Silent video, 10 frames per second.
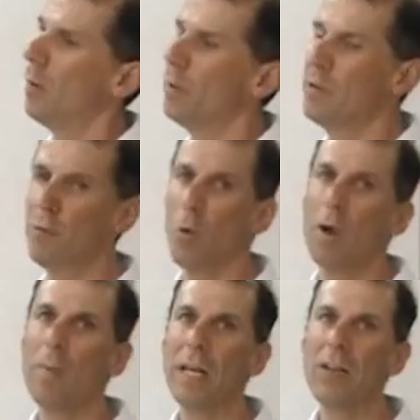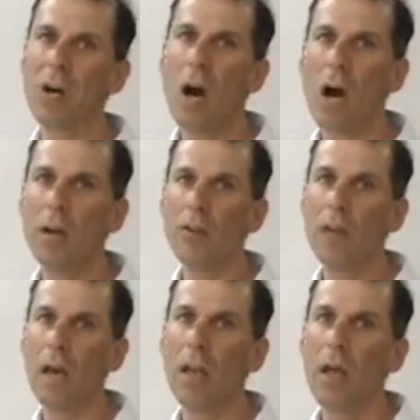before in many talks
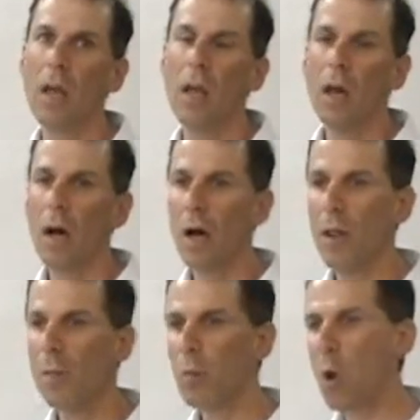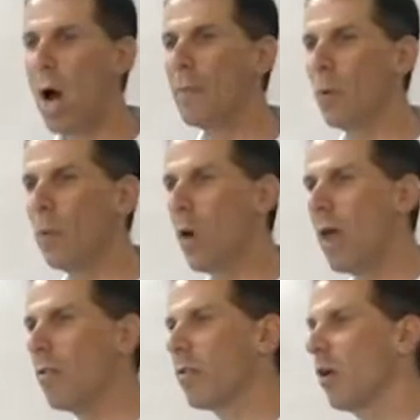that the problem
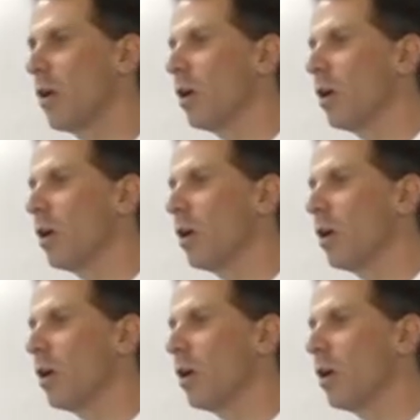with